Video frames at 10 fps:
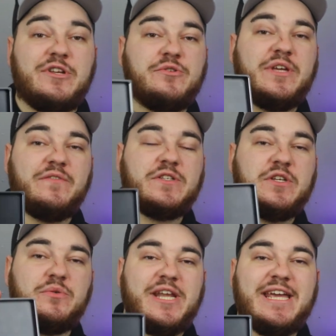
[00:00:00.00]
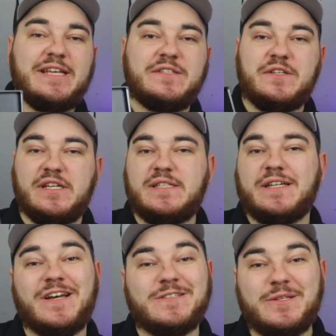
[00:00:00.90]
we do give it to you naked, so you get to
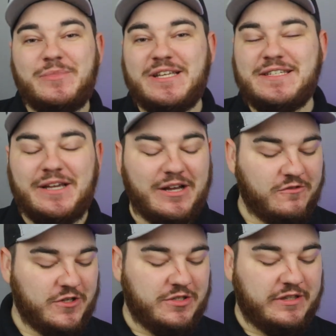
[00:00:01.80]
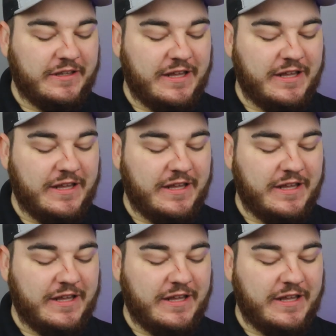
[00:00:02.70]
customize it however you'd